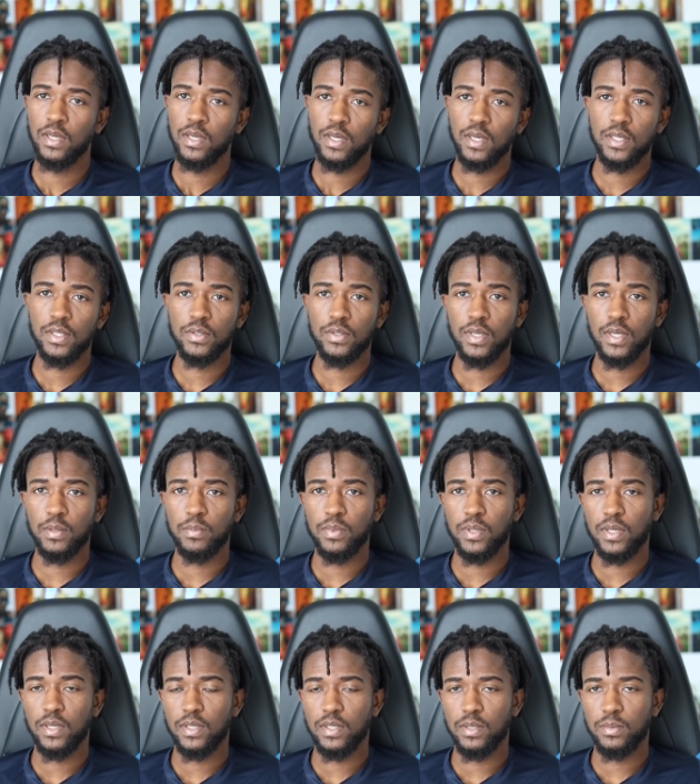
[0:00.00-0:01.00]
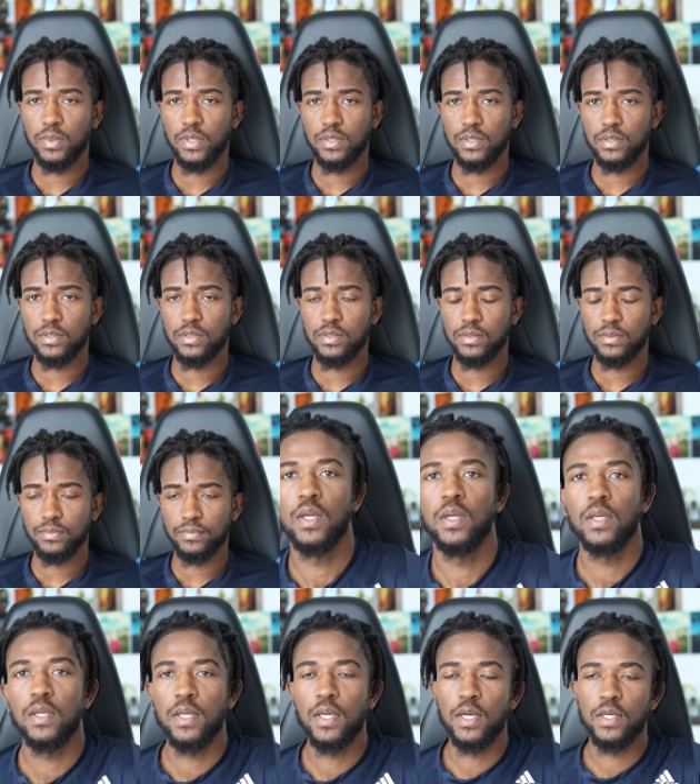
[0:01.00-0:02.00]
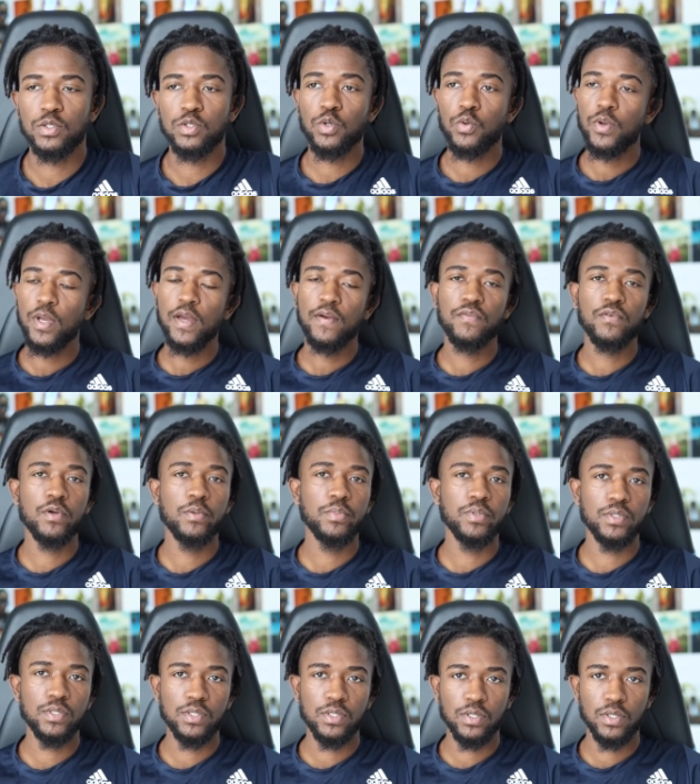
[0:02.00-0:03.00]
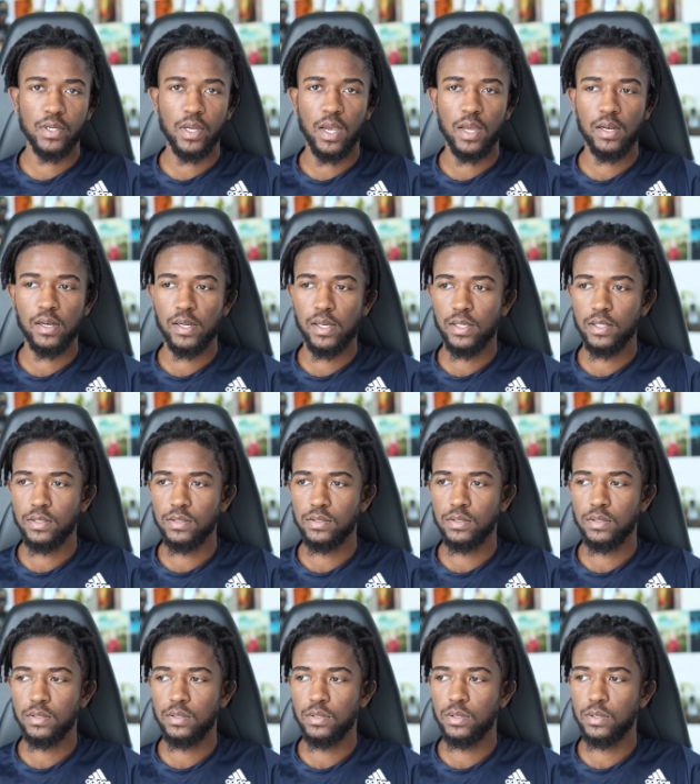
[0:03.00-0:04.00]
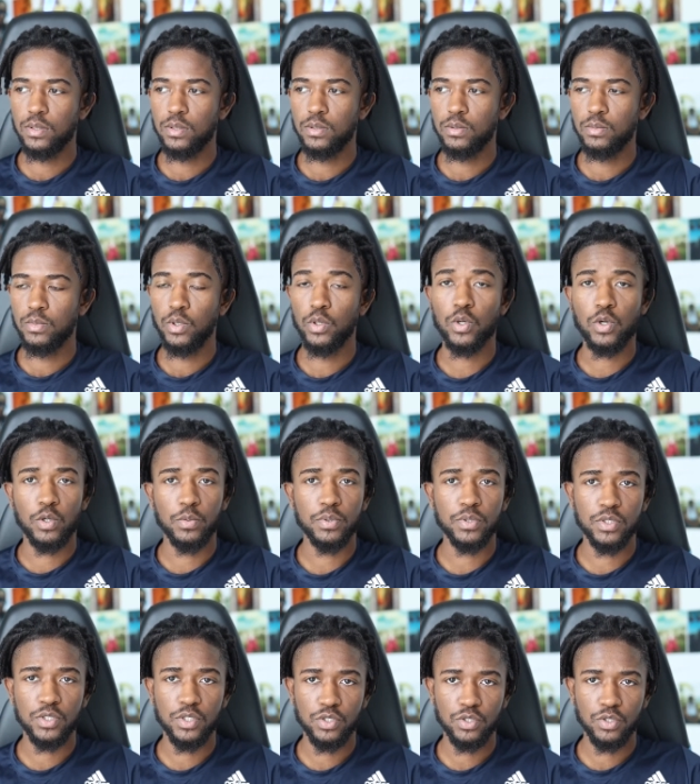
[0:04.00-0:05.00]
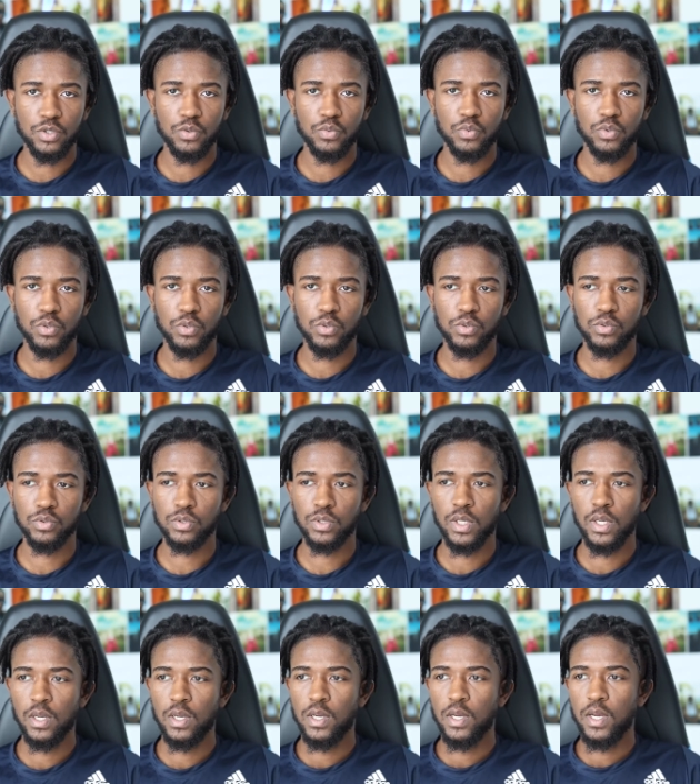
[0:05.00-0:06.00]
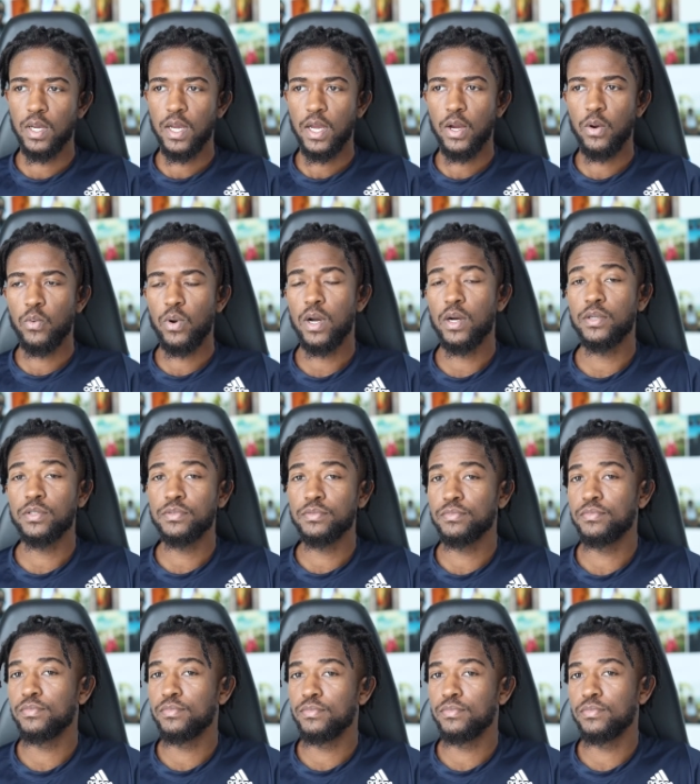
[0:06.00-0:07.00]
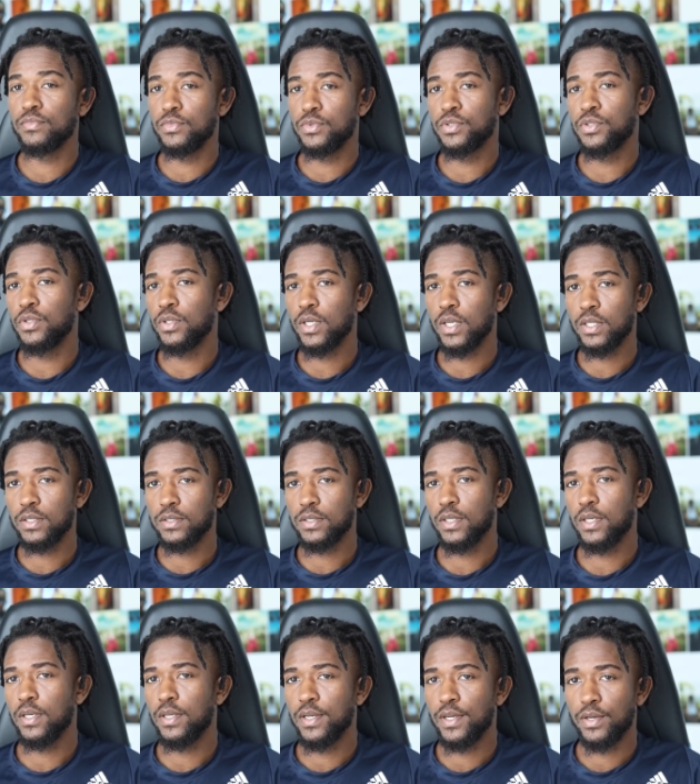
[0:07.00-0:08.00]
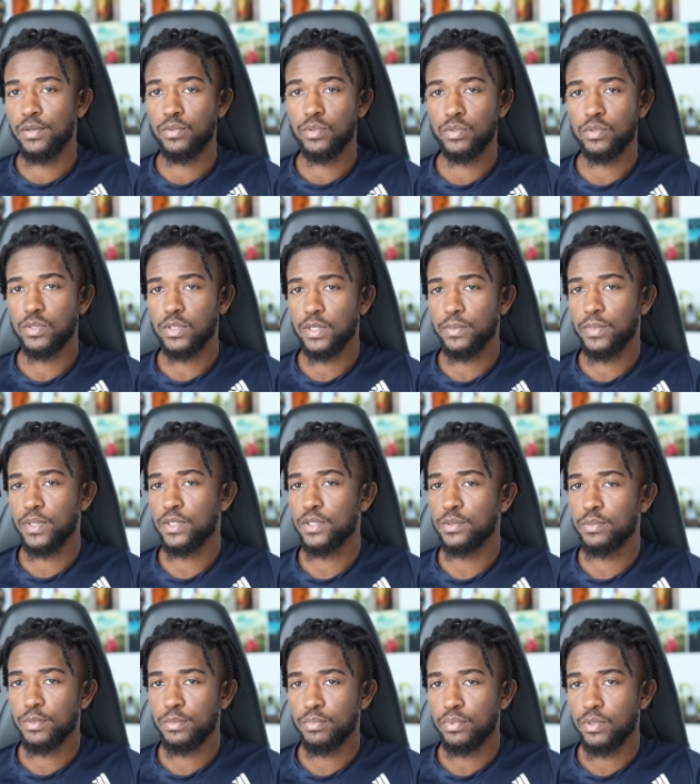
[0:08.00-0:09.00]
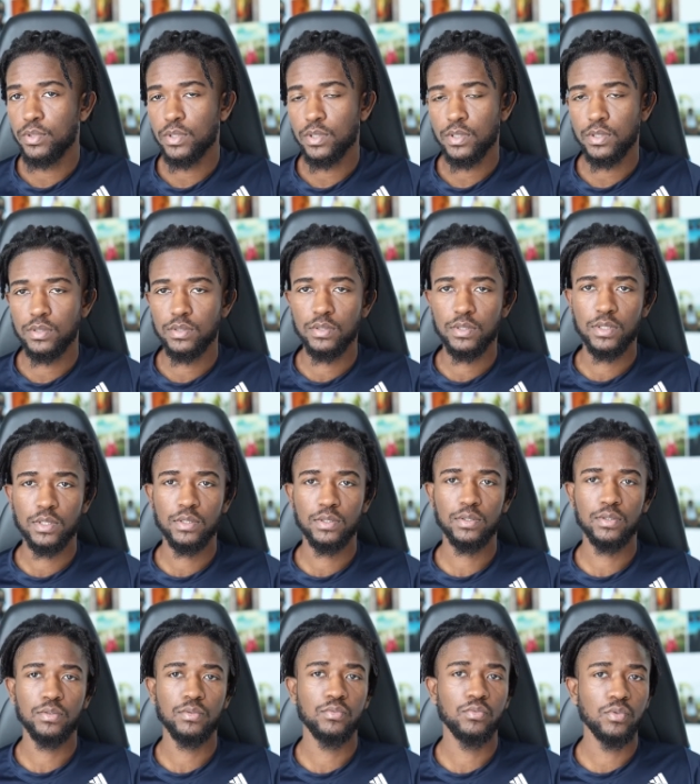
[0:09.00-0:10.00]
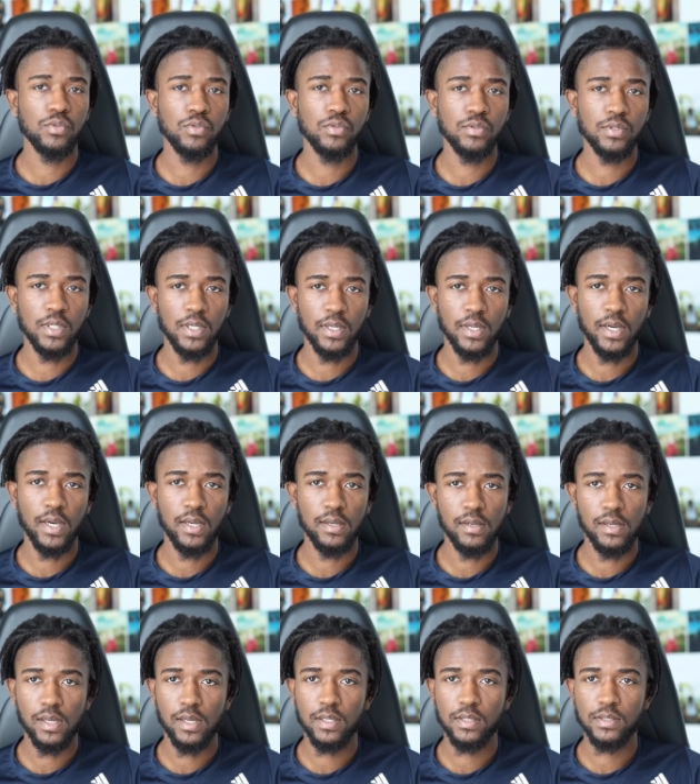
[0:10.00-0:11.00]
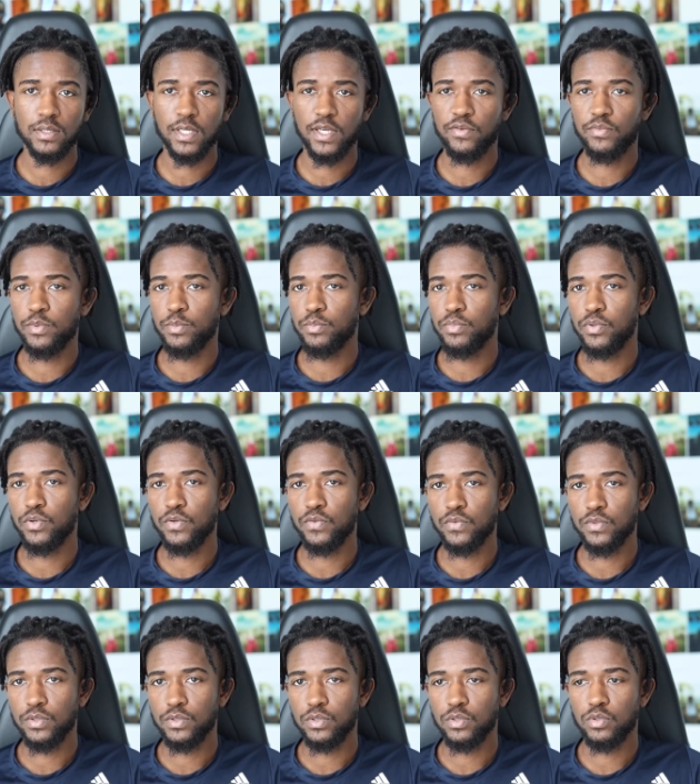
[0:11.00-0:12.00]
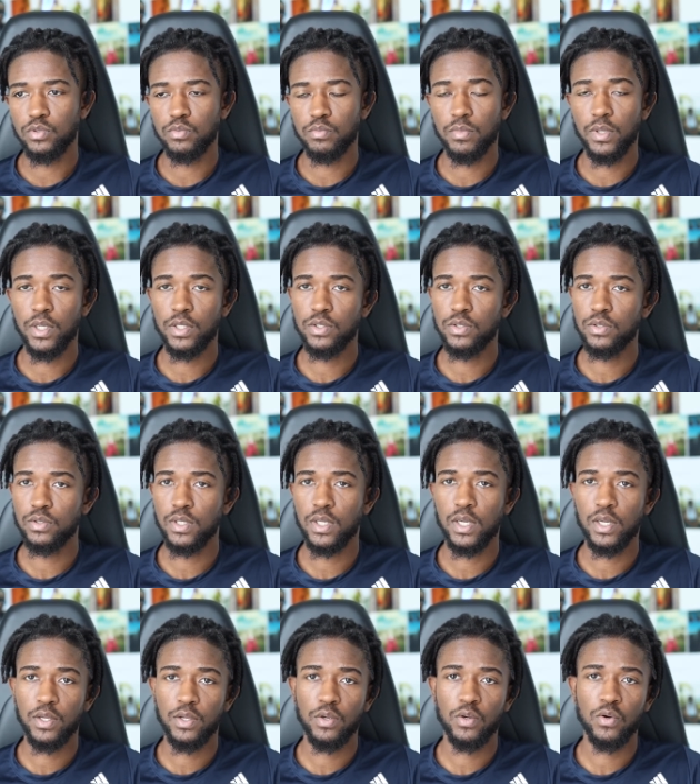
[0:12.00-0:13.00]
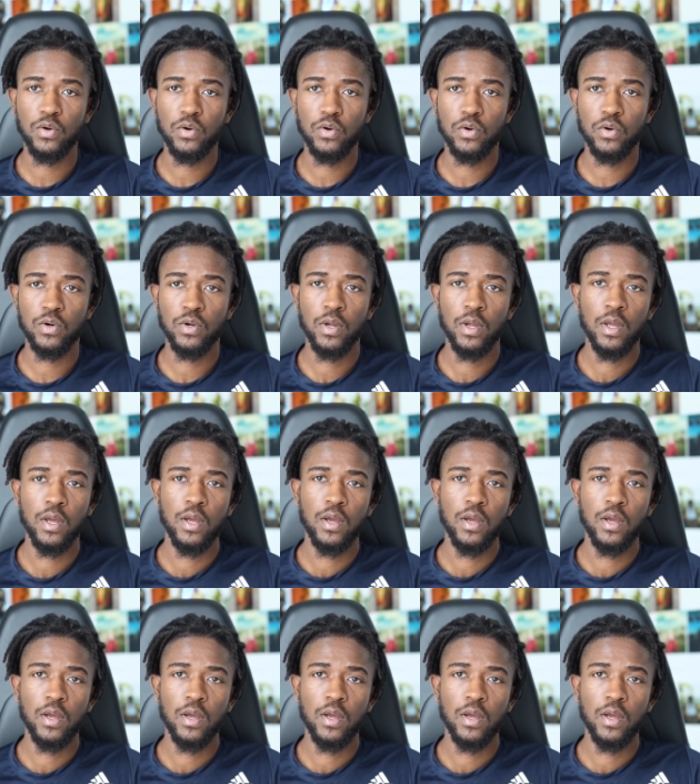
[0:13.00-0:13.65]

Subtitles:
and you get better images. Yeah, so we have composition guidelines or composition rules. And while you can say that rules are meant to be broken, these rules and guidelines have been proven to make sure that your